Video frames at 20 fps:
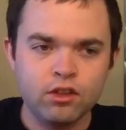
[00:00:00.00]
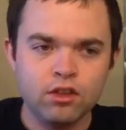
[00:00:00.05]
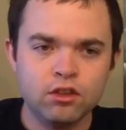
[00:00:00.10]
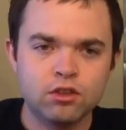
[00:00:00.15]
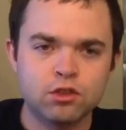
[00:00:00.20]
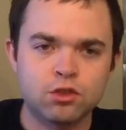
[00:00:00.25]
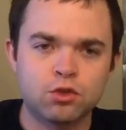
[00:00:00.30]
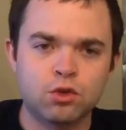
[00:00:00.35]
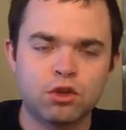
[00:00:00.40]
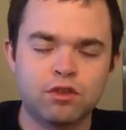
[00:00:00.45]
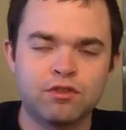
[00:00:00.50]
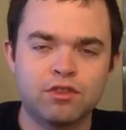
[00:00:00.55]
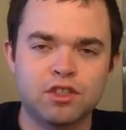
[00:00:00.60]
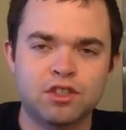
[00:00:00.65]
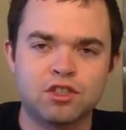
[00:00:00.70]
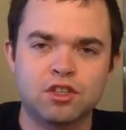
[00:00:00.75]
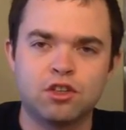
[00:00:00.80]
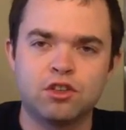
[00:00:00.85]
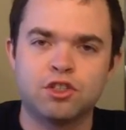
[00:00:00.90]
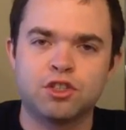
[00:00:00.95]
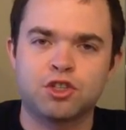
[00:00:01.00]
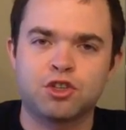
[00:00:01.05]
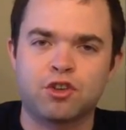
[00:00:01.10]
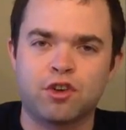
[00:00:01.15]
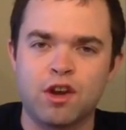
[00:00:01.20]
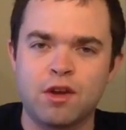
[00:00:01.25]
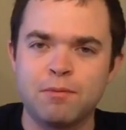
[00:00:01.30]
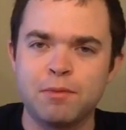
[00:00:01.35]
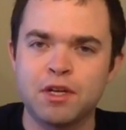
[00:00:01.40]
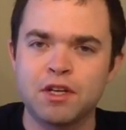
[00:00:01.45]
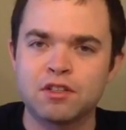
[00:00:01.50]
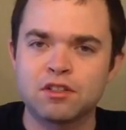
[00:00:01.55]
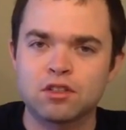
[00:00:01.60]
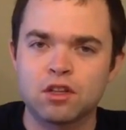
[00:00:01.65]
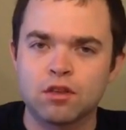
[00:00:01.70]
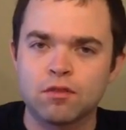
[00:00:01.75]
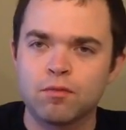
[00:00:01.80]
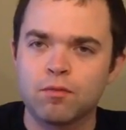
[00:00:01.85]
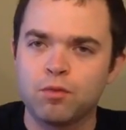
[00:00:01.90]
sort of this creaminess,